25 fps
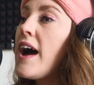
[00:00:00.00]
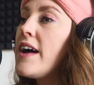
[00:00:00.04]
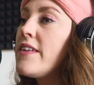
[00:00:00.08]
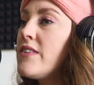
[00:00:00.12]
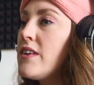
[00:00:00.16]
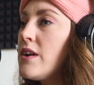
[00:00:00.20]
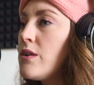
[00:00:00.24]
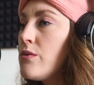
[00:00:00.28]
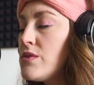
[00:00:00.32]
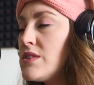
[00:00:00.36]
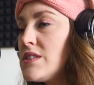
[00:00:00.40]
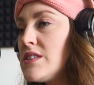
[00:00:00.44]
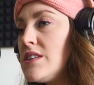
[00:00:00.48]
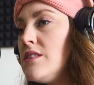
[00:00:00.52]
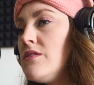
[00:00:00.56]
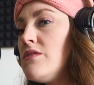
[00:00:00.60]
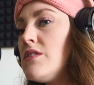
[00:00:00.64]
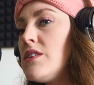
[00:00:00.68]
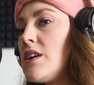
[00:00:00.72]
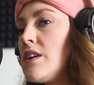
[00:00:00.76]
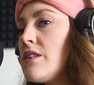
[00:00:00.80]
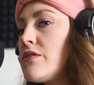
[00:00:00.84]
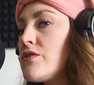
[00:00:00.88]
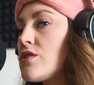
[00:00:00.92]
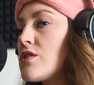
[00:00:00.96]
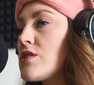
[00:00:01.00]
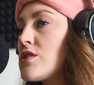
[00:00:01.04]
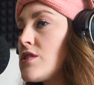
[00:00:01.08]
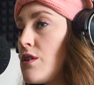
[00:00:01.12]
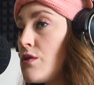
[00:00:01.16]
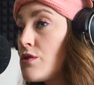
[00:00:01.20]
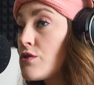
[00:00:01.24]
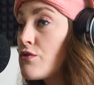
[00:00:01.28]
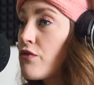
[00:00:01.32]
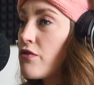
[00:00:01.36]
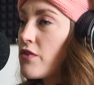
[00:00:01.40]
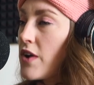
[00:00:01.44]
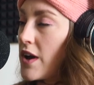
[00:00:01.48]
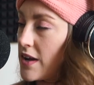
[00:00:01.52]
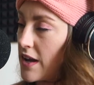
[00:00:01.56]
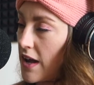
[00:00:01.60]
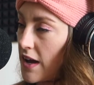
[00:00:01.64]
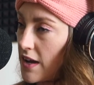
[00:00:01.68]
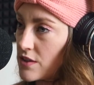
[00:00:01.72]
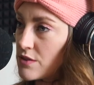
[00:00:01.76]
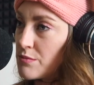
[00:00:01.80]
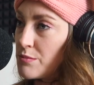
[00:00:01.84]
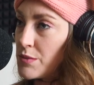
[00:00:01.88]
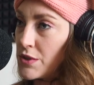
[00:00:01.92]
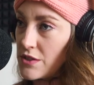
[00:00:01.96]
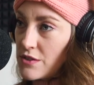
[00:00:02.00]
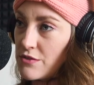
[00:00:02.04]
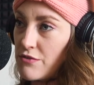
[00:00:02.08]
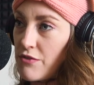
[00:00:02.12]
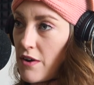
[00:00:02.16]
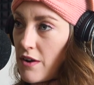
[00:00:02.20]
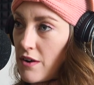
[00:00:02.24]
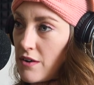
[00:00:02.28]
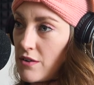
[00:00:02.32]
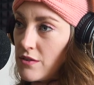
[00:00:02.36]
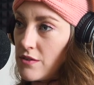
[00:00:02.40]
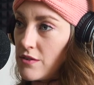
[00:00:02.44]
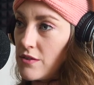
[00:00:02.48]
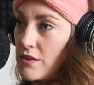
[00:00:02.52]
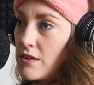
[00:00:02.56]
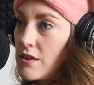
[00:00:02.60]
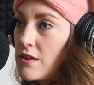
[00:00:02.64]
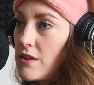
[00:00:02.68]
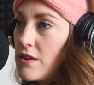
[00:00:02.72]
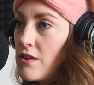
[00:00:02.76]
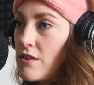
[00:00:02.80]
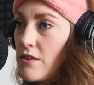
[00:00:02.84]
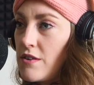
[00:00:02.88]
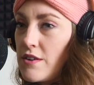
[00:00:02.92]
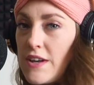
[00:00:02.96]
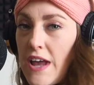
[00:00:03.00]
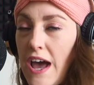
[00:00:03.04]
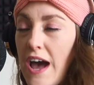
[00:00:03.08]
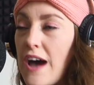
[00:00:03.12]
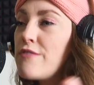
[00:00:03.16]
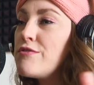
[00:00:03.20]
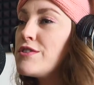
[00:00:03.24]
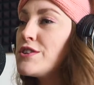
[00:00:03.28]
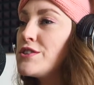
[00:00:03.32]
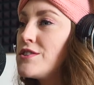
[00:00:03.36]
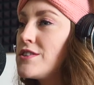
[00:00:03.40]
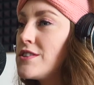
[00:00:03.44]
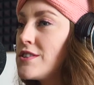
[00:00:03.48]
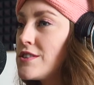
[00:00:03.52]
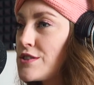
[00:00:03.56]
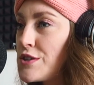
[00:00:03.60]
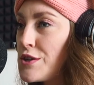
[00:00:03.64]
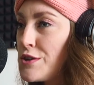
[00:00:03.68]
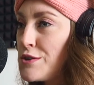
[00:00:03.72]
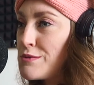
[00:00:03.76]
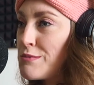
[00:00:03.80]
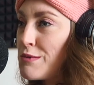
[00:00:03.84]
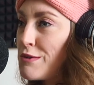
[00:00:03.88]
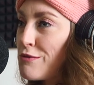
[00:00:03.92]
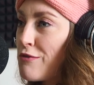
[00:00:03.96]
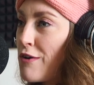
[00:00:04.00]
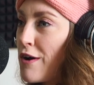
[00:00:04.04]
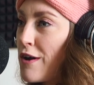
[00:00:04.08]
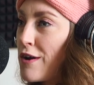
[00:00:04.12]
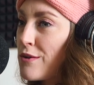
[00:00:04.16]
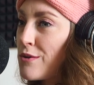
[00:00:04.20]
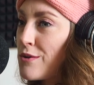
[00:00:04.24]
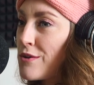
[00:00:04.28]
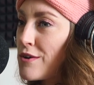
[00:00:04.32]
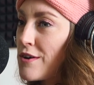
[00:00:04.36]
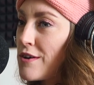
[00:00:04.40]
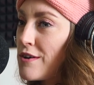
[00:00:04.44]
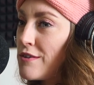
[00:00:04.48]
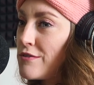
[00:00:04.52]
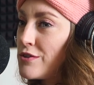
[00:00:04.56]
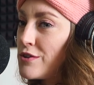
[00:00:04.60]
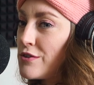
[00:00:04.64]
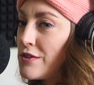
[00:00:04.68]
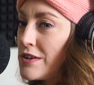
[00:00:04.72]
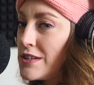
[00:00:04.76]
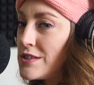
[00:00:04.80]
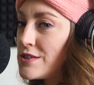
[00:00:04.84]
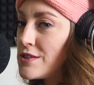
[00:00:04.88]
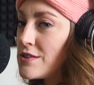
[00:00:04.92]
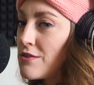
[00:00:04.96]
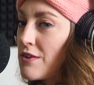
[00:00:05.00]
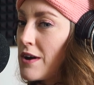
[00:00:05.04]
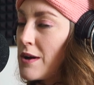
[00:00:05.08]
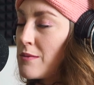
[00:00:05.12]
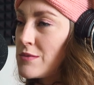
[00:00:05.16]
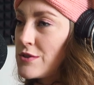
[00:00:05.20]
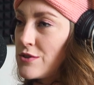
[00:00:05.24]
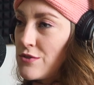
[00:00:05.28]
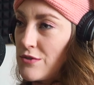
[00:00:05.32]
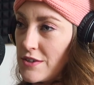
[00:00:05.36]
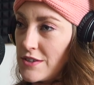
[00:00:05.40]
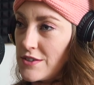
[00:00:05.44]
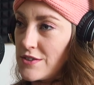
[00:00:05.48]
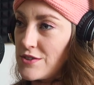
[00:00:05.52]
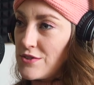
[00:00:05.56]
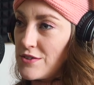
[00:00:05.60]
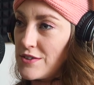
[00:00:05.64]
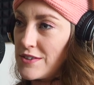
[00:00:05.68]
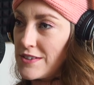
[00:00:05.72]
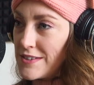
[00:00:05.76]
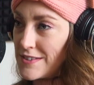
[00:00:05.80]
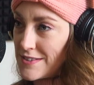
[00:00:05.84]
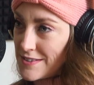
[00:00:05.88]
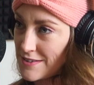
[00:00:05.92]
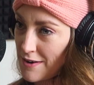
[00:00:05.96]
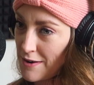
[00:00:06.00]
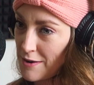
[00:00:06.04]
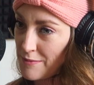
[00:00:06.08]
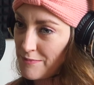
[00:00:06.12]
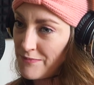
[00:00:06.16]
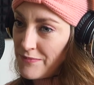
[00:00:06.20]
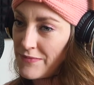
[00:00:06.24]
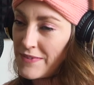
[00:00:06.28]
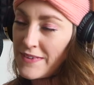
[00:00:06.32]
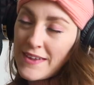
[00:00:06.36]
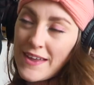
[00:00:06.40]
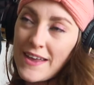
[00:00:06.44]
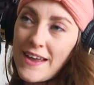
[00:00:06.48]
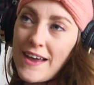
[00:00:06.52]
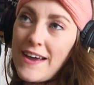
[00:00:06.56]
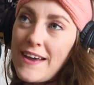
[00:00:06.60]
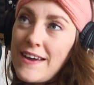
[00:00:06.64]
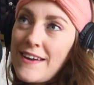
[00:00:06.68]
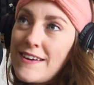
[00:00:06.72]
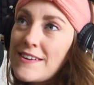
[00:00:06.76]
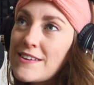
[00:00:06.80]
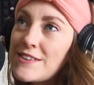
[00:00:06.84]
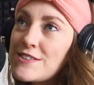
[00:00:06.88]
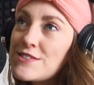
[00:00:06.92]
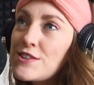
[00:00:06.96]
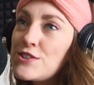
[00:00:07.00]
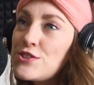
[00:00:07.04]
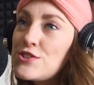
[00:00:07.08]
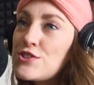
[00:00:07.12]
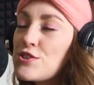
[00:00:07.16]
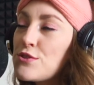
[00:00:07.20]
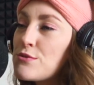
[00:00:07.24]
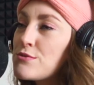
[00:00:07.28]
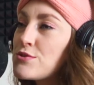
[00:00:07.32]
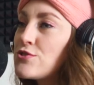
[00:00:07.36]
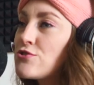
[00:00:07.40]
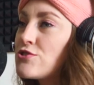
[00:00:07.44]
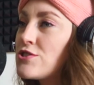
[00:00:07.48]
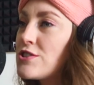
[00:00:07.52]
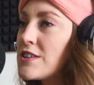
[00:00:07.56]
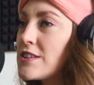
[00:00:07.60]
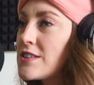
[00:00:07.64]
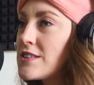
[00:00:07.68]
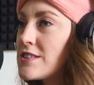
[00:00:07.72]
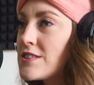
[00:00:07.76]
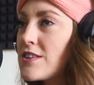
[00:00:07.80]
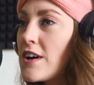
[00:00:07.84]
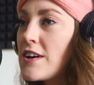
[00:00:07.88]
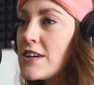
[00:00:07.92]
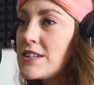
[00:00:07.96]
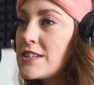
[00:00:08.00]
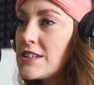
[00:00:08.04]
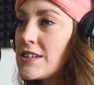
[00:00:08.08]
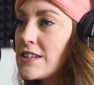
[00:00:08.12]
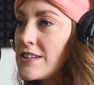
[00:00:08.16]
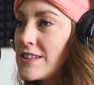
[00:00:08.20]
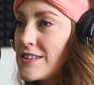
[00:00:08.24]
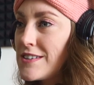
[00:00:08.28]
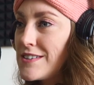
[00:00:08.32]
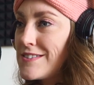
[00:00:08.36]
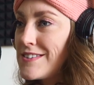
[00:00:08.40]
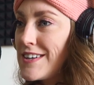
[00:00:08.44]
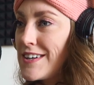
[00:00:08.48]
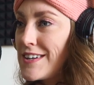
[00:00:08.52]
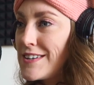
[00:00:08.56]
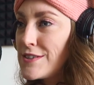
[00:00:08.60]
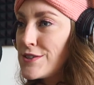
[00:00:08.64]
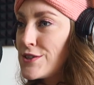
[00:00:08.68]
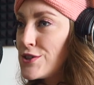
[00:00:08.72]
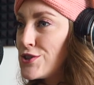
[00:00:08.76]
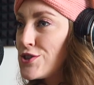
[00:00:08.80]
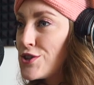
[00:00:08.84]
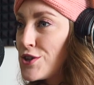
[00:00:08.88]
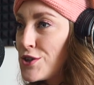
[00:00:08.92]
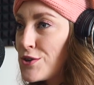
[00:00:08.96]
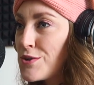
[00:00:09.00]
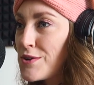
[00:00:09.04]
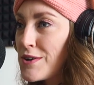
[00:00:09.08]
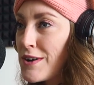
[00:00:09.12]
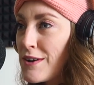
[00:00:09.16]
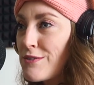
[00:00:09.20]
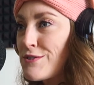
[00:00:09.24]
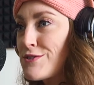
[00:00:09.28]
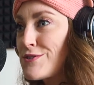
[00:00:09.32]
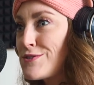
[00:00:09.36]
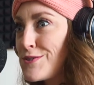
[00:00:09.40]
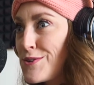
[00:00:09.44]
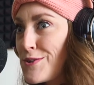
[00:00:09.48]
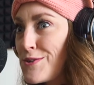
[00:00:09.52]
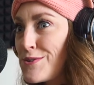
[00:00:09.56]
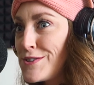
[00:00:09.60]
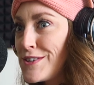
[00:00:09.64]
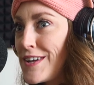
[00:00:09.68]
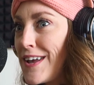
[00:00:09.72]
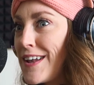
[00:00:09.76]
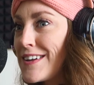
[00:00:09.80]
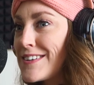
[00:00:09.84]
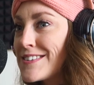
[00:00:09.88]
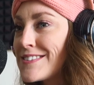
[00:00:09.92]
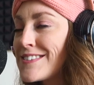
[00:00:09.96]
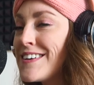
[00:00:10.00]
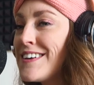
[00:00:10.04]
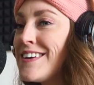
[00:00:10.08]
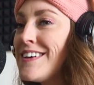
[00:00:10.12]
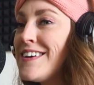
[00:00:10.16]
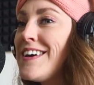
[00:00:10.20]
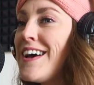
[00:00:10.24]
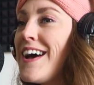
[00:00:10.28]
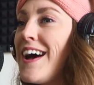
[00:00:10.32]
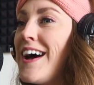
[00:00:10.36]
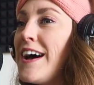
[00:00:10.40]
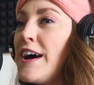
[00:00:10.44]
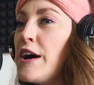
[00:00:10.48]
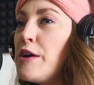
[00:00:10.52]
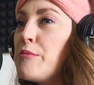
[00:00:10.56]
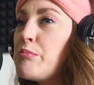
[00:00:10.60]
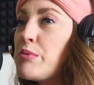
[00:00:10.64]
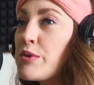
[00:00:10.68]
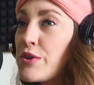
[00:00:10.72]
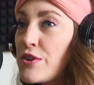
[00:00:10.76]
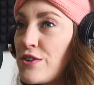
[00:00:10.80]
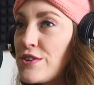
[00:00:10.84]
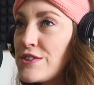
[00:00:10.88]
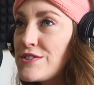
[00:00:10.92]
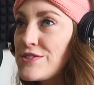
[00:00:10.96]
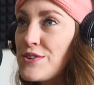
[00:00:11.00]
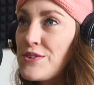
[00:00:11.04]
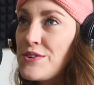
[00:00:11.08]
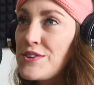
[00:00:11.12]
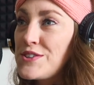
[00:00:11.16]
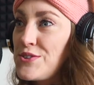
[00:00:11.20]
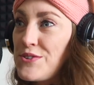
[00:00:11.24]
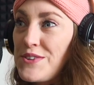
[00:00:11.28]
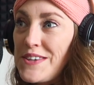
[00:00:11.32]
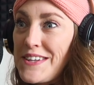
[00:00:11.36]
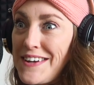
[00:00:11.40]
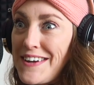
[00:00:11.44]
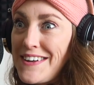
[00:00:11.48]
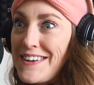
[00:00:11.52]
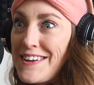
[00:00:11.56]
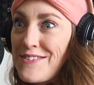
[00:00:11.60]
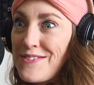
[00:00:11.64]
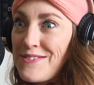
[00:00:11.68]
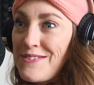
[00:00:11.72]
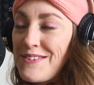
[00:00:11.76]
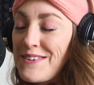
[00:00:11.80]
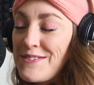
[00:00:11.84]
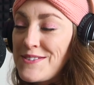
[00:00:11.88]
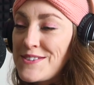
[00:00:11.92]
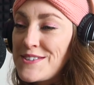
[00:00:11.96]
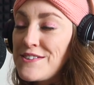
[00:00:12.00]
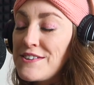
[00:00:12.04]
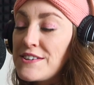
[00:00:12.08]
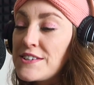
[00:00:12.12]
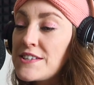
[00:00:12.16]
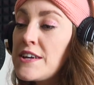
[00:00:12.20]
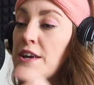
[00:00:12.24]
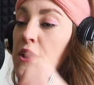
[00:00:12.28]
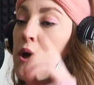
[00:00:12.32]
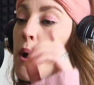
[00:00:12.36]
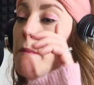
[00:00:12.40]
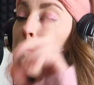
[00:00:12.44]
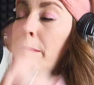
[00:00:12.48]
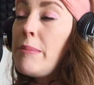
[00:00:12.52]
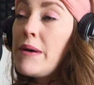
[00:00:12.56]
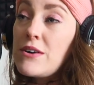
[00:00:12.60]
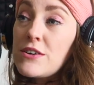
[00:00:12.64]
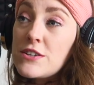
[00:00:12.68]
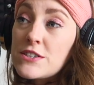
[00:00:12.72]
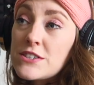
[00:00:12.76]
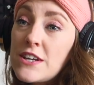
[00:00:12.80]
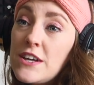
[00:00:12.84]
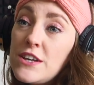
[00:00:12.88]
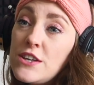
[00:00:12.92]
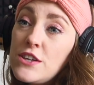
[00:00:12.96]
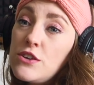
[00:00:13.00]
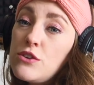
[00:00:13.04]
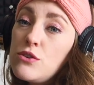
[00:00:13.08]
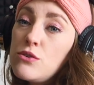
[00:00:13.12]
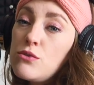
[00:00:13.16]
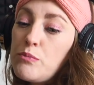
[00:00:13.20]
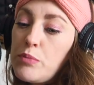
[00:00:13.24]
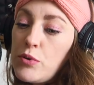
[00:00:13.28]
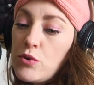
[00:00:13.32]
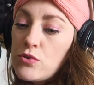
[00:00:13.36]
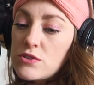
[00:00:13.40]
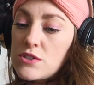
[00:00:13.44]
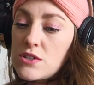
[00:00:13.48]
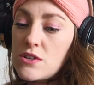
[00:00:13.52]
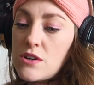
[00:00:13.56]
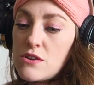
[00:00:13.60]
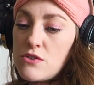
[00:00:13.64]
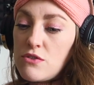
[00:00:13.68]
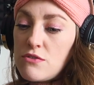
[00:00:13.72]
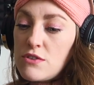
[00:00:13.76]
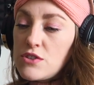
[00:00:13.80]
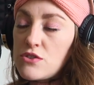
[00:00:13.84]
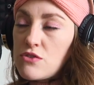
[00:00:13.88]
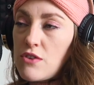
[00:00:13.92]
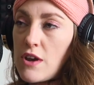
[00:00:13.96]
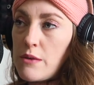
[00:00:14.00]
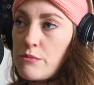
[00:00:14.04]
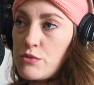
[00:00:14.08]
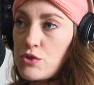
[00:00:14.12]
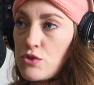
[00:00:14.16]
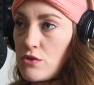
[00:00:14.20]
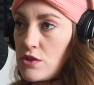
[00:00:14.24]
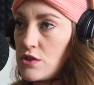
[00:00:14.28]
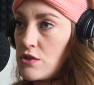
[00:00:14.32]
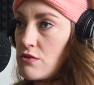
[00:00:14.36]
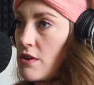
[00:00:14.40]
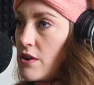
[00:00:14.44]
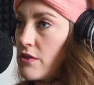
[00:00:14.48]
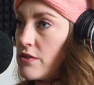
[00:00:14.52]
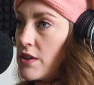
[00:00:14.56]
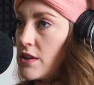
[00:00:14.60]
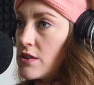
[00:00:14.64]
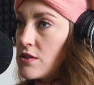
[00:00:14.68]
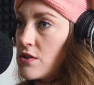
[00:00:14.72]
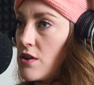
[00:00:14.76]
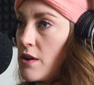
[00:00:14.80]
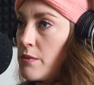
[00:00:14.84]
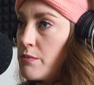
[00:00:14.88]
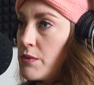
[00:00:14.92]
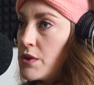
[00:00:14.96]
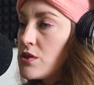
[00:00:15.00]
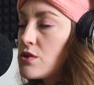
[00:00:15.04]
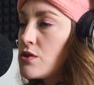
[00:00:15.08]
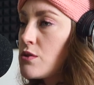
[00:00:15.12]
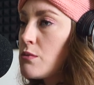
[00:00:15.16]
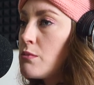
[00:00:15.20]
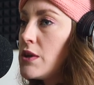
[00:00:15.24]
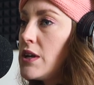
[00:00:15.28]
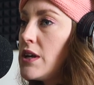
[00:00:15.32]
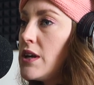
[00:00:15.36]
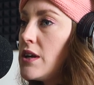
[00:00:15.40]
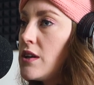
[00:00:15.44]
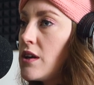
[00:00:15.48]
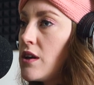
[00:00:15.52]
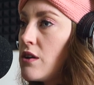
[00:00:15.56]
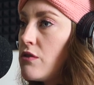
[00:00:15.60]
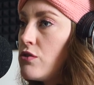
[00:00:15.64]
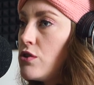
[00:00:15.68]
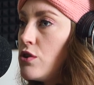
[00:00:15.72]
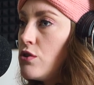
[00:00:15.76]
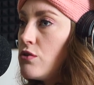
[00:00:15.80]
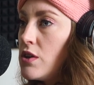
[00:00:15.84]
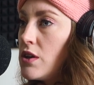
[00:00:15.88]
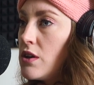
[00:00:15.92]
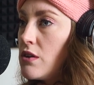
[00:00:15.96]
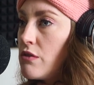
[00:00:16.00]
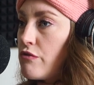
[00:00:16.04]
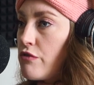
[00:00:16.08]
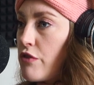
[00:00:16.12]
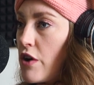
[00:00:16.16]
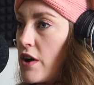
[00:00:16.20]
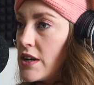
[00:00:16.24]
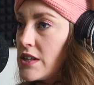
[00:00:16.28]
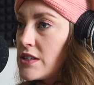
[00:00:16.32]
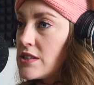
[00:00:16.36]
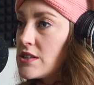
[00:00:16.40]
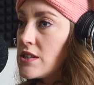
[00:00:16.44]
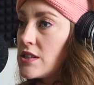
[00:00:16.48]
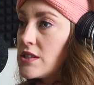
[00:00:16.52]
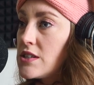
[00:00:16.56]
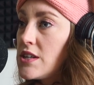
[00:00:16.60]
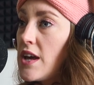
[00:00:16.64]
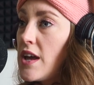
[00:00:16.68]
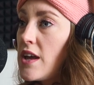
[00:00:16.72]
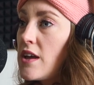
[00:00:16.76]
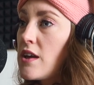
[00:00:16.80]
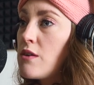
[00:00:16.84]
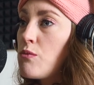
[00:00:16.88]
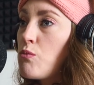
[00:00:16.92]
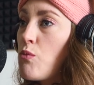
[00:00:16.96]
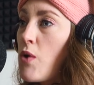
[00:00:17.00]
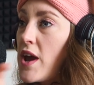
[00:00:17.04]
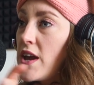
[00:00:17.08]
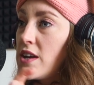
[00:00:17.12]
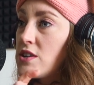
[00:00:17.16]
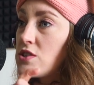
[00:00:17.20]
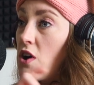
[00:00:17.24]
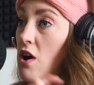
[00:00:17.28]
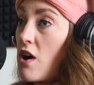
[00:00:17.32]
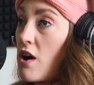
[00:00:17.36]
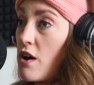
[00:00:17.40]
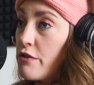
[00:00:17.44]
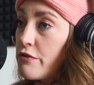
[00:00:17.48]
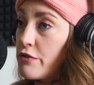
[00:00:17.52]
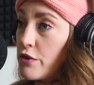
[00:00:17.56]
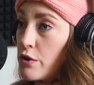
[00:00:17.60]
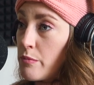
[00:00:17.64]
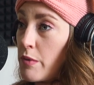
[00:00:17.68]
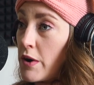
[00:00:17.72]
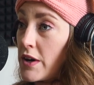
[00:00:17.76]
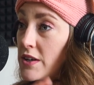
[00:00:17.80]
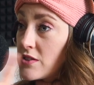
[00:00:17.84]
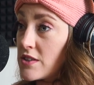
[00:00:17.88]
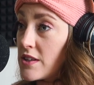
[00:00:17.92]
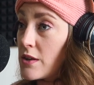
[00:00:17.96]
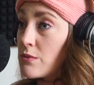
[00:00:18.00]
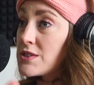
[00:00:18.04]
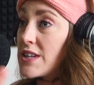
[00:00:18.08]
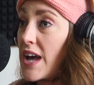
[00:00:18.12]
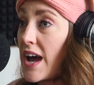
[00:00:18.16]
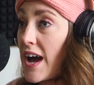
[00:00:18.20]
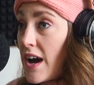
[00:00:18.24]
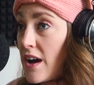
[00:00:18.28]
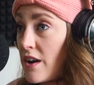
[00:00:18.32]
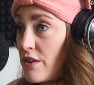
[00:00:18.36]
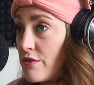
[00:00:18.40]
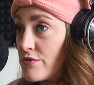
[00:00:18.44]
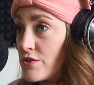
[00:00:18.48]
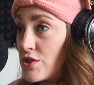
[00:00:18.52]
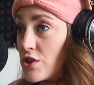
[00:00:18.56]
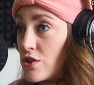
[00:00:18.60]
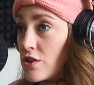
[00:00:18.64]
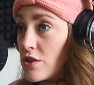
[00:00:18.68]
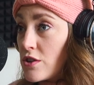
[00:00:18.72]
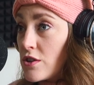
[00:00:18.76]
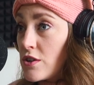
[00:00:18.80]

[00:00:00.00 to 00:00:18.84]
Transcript: And that was even after, because I was an adamant follower, or an avid, excuse me, follower of your Instagram stories during this time. Because yeah. uh, I just thought it was such an exciting thing to do and I was so jealous. Uh, but also, I don't think I'd ever be able to do it. But you posted on your Instagram stories around that time that somebody had given you the advice to take weight off your bike. So that was after.